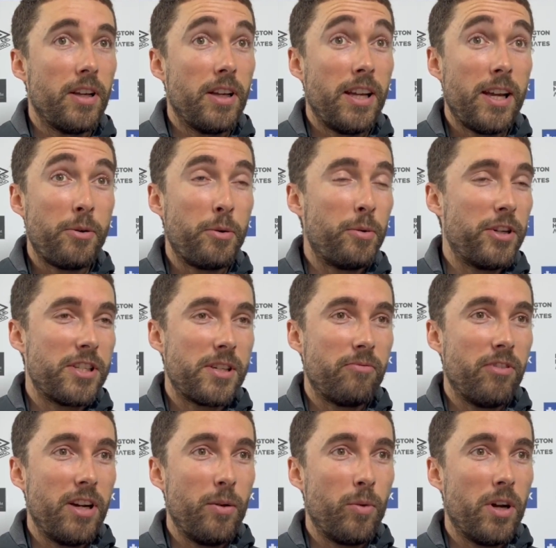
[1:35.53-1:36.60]
Yeah, we wish him
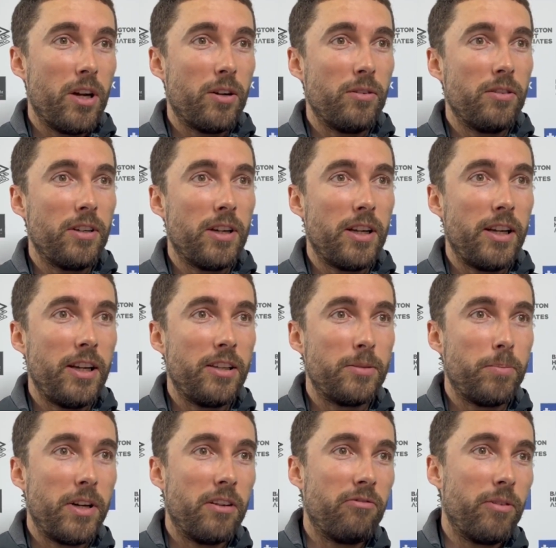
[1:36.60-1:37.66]
really well. He's
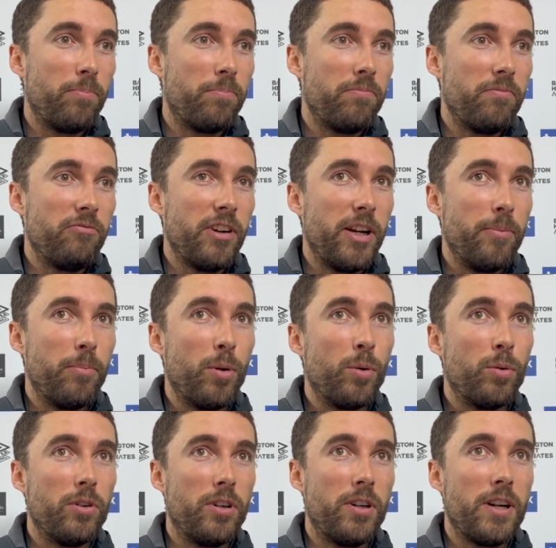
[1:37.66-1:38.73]
been a really
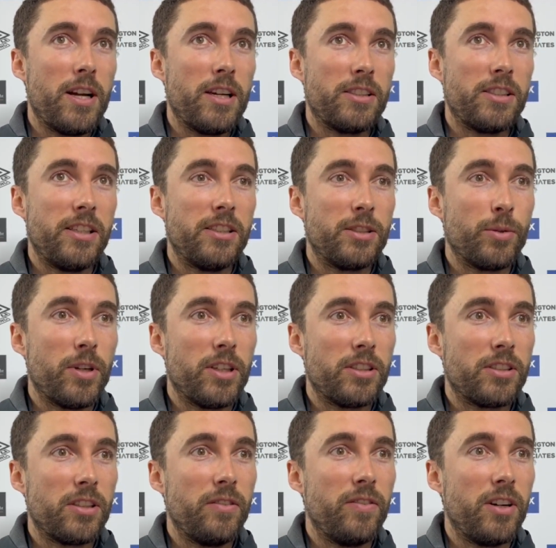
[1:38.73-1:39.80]
important asset to
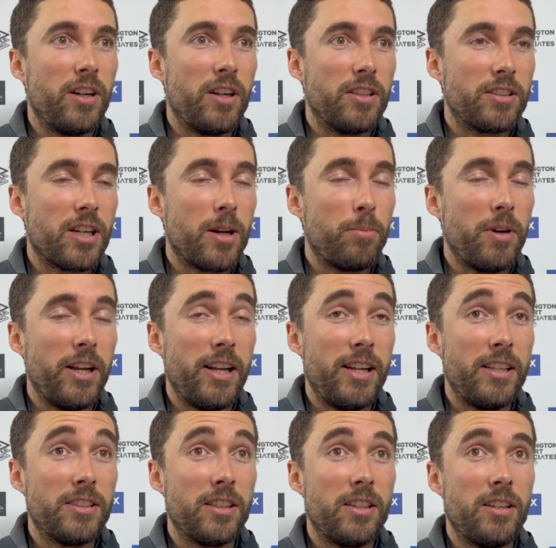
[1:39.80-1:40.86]
us over the last couple of
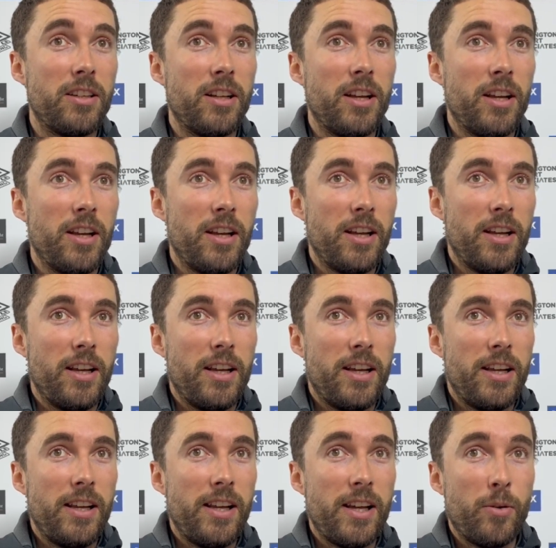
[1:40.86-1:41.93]
years, and
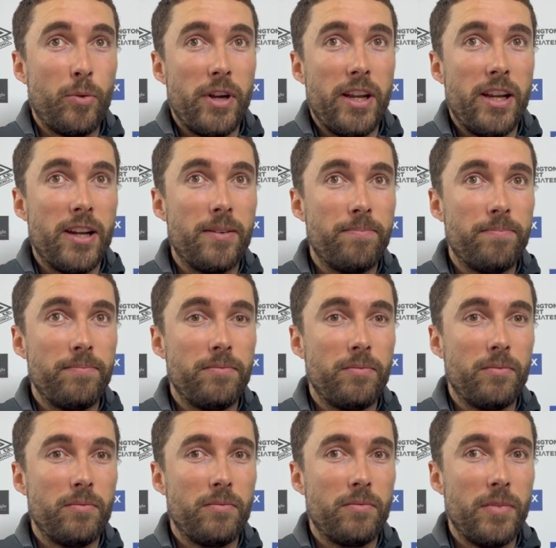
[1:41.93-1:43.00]
yeah, we
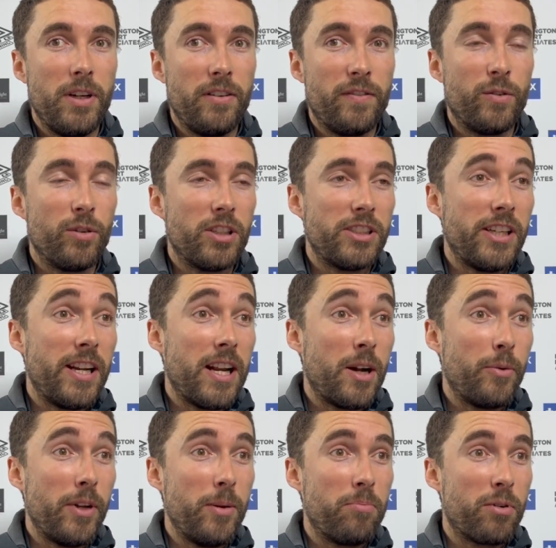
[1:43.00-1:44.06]
look forward to seeing
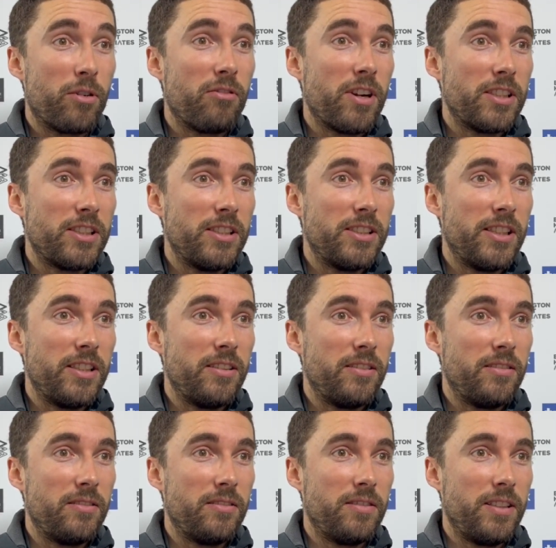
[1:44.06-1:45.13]
how he progresses
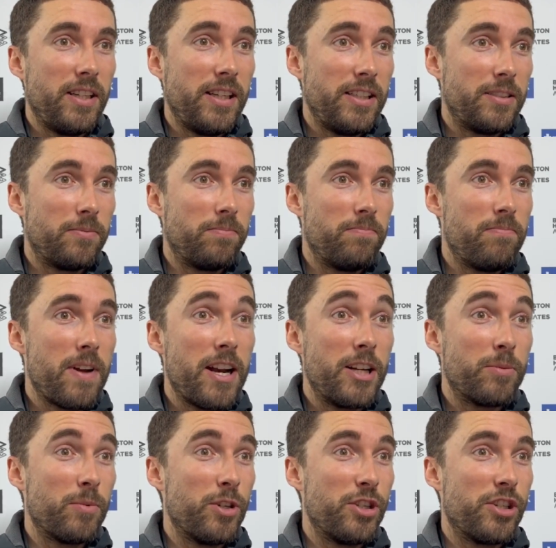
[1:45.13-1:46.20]
in his
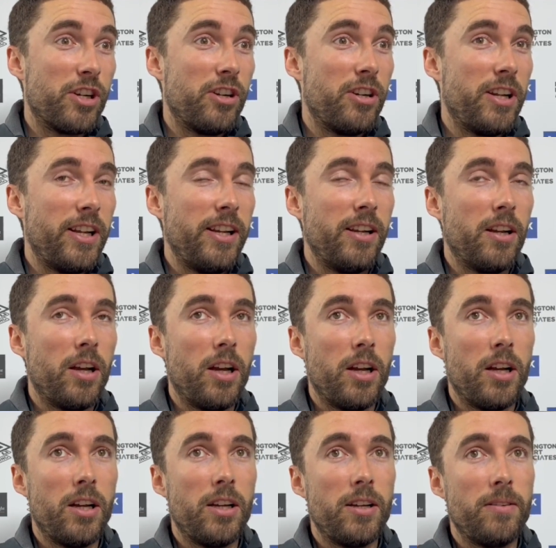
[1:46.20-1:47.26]
management journey.
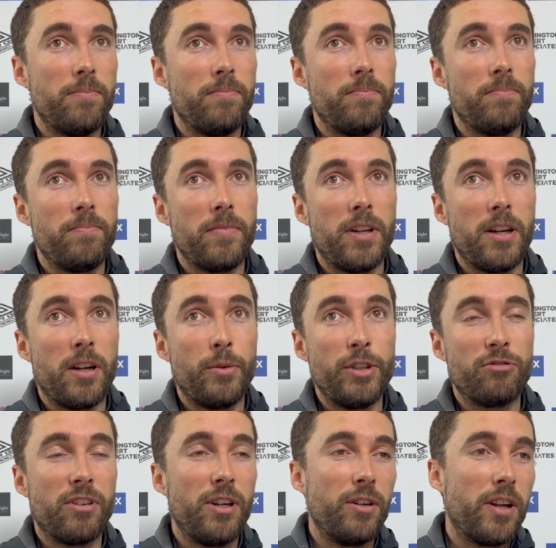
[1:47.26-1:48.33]
I know he's
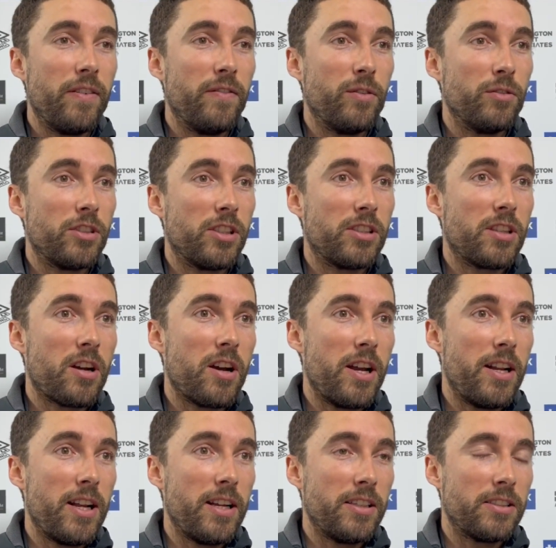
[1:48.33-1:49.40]
really looking forward to
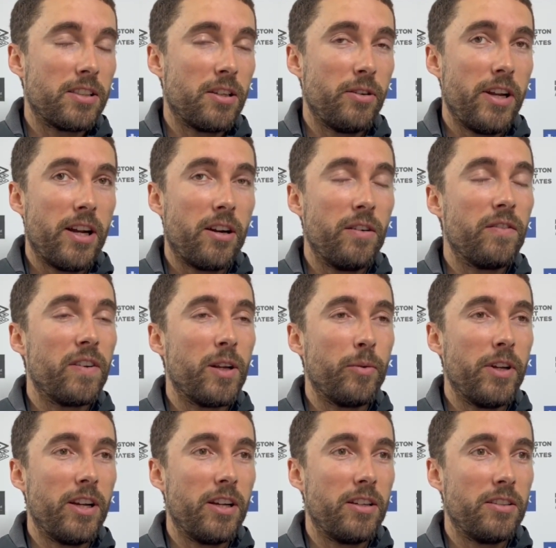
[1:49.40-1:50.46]
starting that. So yeah, hopefully
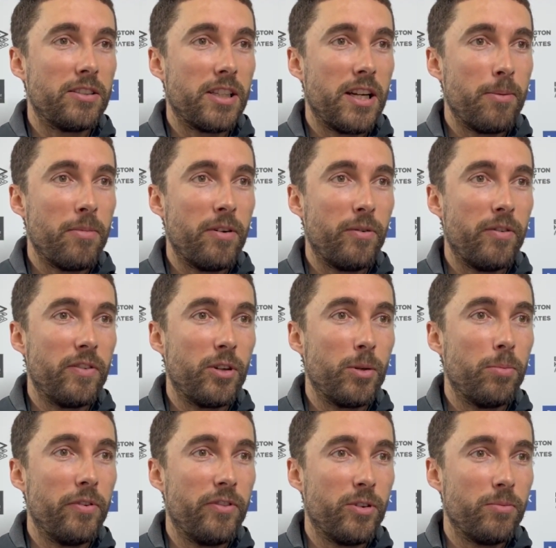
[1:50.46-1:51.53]
we can send him off with a
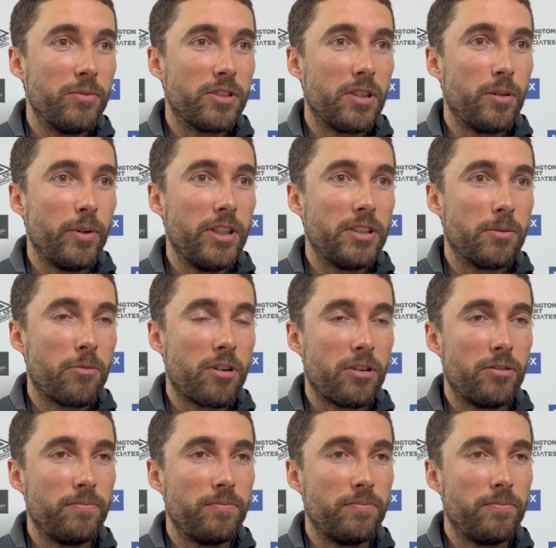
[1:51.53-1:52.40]
good performance and a win tomorrow.